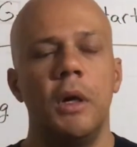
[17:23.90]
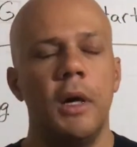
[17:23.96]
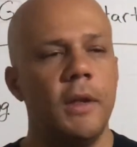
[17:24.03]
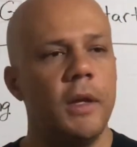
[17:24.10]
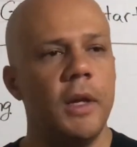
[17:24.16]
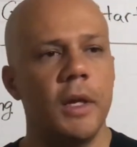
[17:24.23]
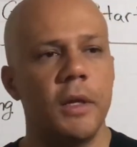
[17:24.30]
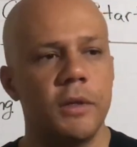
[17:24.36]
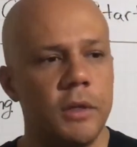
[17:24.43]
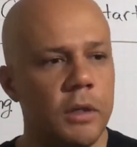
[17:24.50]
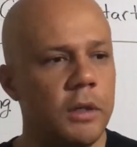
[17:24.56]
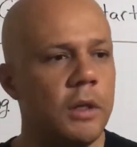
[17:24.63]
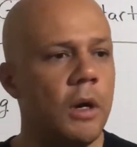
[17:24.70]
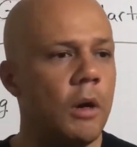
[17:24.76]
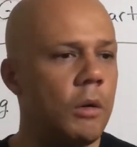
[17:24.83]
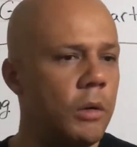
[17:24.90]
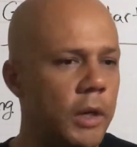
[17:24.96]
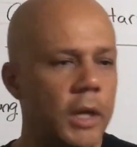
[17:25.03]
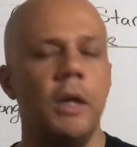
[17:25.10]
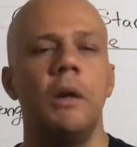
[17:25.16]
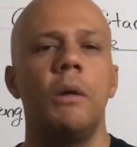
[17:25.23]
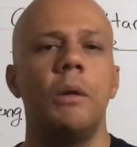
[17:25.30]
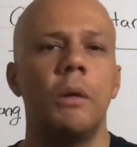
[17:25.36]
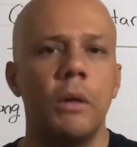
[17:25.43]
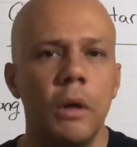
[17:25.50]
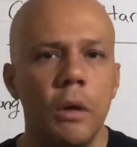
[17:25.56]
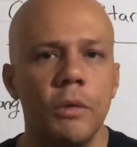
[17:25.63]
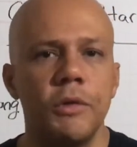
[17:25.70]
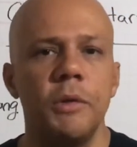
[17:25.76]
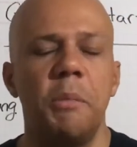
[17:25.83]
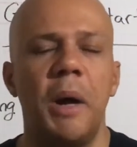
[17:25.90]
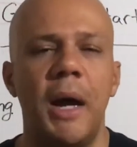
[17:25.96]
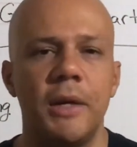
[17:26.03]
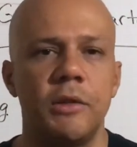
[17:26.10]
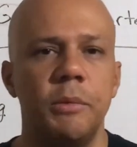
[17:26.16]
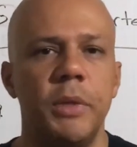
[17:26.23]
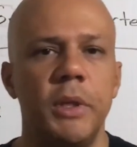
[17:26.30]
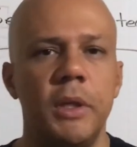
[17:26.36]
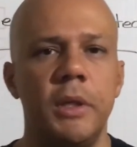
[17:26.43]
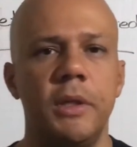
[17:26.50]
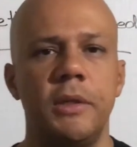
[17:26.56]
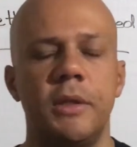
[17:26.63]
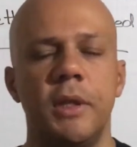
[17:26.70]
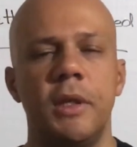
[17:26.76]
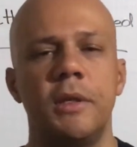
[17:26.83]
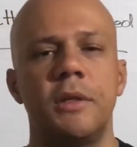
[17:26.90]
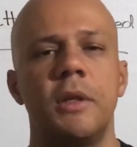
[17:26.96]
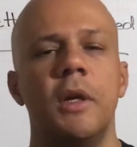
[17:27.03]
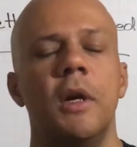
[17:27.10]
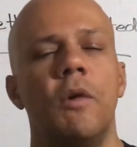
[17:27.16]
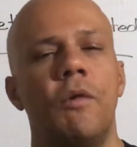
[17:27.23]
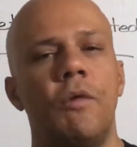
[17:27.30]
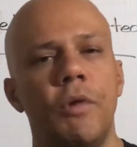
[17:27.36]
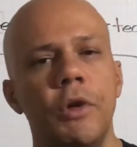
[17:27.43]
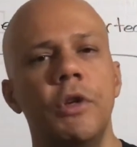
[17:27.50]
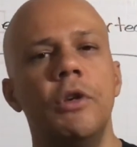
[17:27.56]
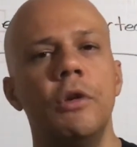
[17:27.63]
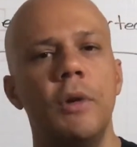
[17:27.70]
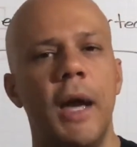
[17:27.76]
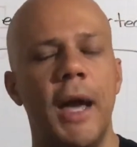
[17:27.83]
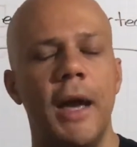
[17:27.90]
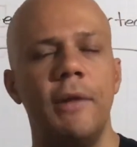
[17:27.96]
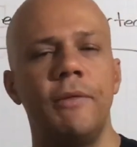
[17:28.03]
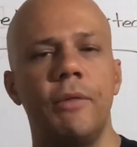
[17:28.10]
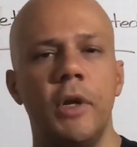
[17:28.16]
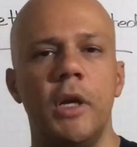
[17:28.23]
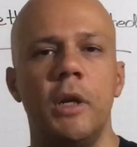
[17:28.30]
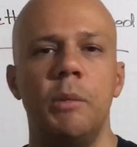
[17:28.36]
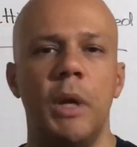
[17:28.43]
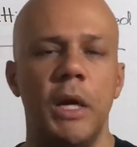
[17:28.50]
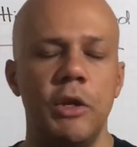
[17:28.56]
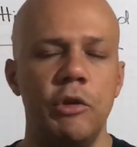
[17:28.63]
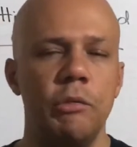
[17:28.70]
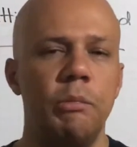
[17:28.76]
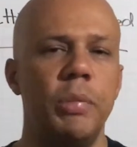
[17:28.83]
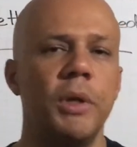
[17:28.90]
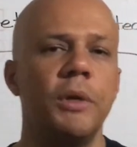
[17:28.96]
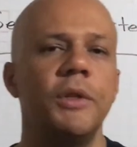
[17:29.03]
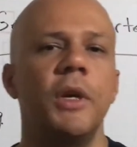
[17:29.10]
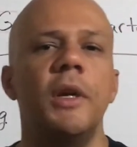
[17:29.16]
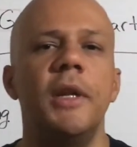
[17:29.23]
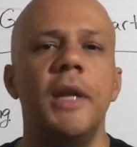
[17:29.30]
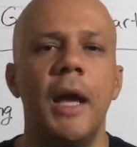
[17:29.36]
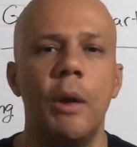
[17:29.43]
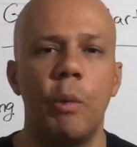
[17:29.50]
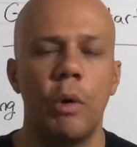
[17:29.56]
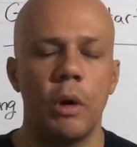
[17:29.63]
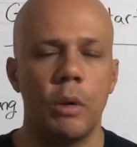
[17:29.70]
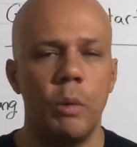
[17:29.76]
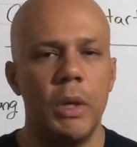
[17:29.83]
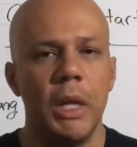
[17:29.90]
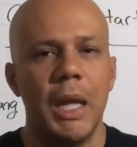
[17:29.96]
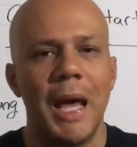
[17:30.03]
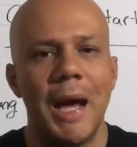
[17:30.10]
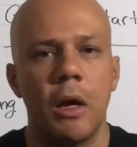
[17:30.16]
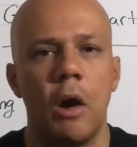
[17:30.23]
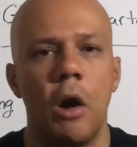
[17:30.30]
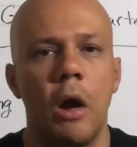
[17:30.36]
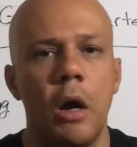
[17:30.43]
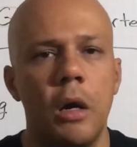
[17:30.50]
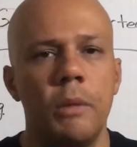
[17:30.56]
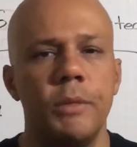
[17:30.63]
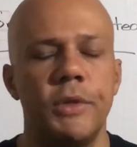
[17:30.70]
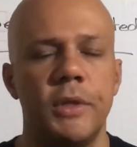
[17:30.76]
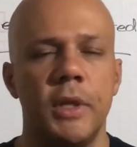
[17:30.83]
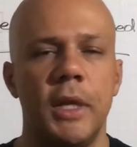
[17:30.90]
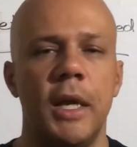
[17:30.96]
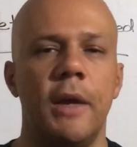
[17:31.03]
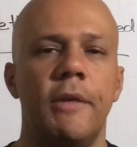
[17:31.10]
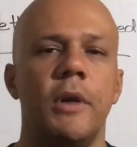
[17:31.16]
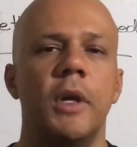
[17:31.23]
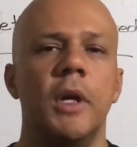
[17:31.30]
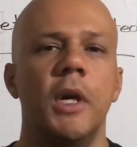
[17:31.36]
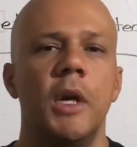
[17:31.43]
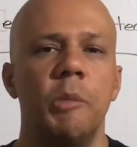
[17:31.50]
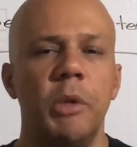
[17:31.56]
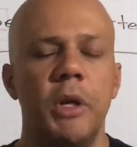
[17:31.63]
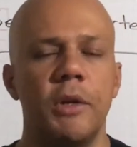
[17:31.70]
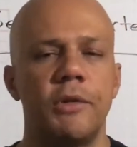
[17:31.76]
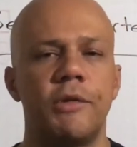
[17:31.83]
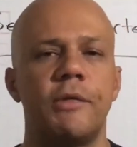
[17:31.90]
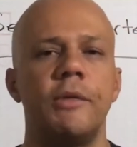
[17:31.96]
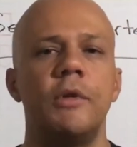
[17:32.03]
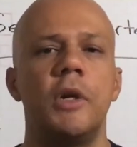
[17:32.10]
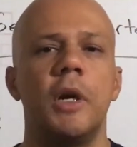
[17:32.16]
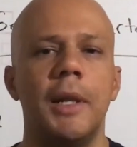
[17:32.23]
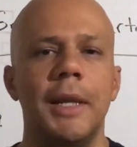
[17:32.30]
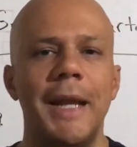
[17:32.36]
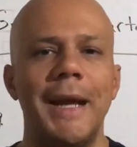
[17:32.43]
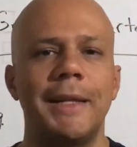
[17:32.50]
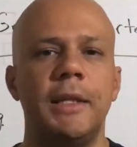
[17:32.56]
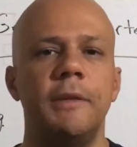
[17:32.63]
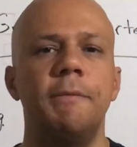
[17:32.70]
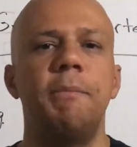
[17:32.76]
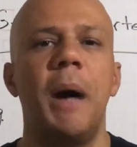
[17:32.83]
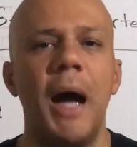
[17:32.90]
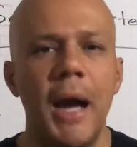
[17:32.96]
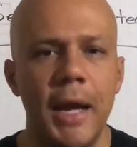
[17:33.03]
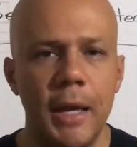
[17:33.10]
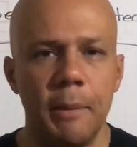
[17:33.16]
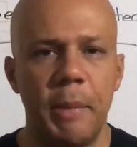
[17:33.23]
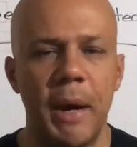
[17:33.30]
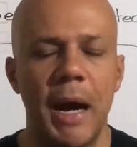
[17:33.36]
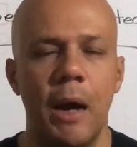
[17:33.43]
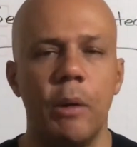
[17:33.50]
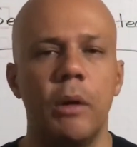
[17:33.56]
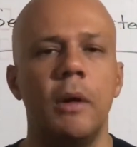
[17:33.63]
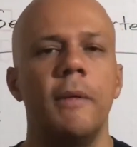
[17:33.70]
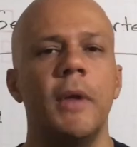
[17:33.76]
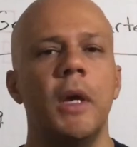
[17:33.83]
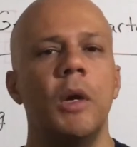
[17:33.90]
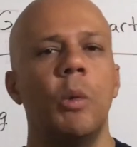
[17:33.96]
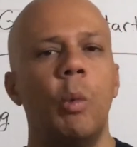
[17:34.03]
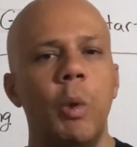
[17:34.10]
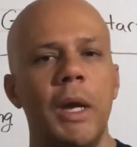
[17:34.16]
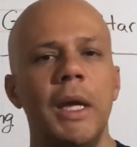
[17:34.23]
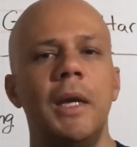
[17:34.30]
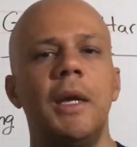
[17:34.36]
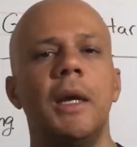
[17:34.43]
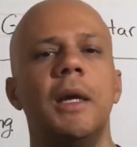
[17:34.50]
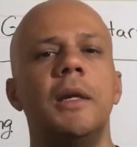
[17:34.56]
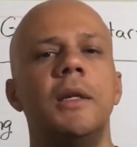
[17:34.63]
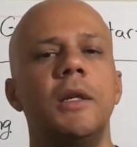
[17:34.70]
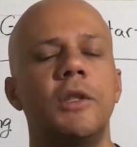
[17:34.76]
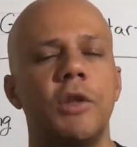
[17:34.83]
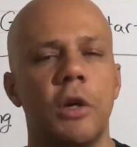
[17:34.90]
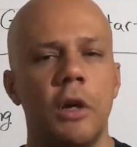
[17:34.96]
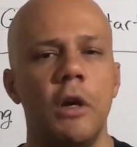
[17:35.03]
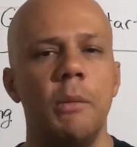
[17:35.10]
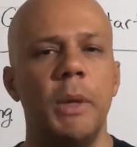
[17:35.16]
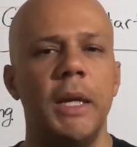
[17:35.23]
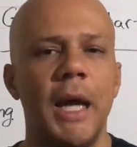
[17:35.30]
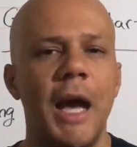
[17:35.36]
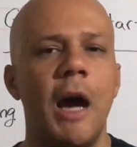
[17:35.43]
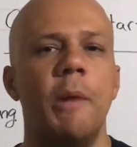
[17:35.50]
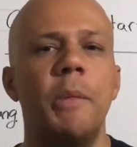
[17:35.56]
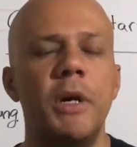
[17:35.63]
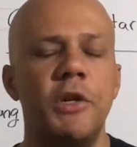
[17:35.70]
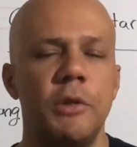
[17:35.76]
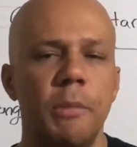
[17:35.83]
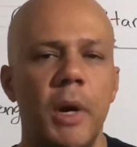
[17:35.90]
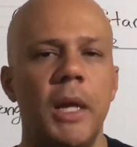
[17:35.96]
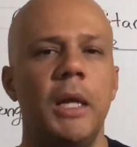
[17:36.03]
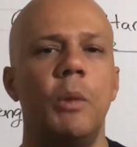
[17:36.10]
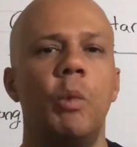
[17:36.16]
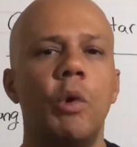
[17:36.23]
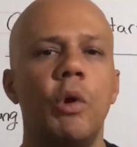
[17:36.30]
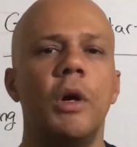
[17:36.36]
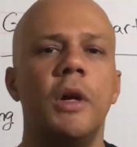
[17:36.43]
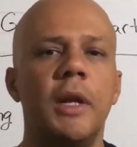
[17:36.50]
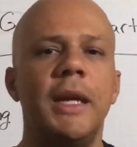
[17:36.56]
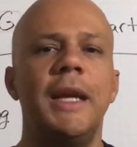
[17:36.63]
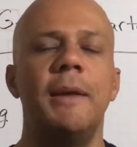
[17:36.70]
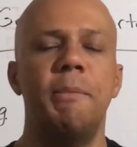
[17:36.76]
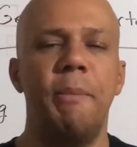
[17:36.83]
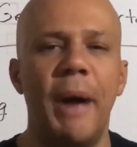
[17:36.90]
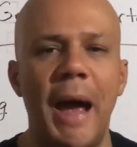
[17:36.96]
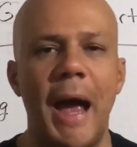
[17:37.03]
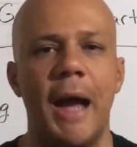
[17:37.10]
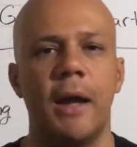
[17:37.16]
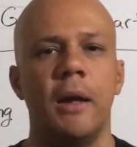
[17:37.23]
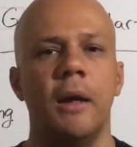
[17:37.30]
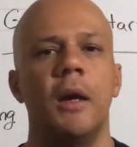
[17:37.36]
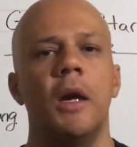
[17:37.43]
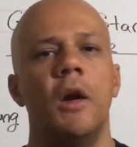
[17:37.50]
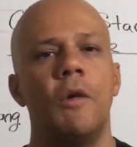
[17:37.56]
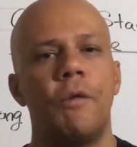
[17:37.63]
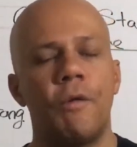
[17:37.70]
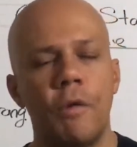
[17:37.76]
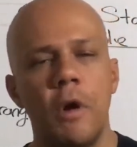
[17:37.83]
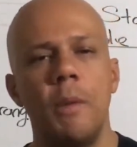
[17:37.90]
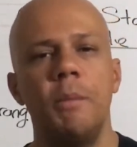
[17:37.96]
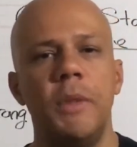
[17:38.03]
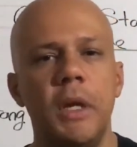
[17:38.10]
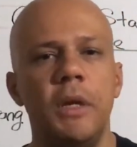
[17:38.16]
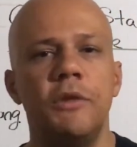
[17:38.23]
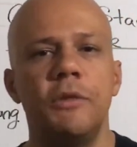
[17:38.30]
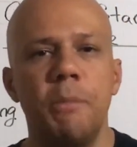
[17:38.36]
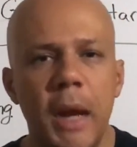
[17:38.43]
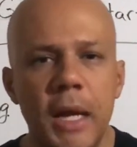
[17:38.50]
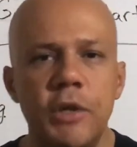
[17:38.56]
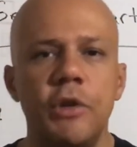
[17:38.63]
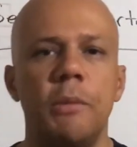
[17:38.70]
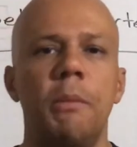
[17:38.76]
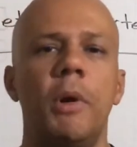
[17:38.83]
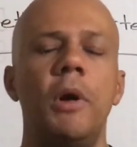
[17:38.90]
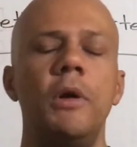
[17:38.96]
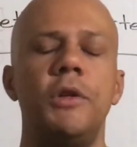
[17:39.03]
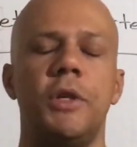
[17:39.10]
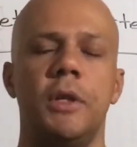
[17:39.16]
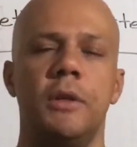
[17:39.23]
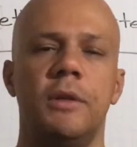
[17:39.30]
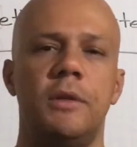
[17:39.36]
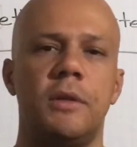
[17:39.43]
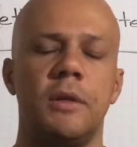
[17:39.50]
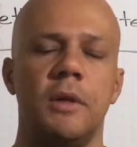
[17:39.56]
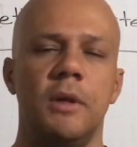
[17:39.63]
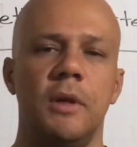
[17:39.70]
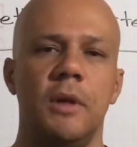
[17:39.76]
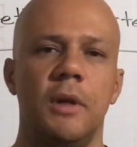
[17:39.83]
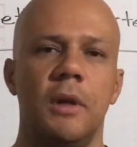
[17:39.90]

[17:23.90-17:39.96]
And then next thing you know, here goes the possibilities list for you and for him, and you build a network. We lock arms together because through collective buying power, we can determine how much money we're going to get back from these major merchants.